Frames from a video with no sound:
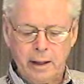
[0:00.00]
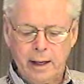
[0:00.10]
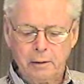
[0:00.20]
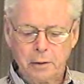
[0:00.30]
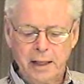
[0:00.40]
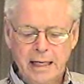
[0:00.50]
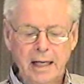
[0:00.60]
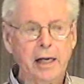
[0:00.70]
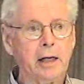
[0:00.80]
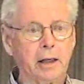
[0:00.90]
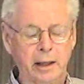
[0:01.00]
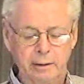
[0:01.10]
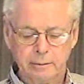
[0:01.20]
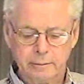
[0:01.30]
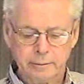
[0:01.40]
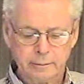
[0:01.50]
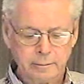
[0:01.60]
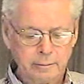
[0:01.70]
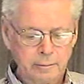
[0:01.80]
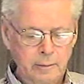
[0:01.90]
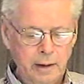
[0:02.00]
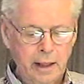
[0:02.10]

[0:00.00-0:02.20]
Health and Healing. He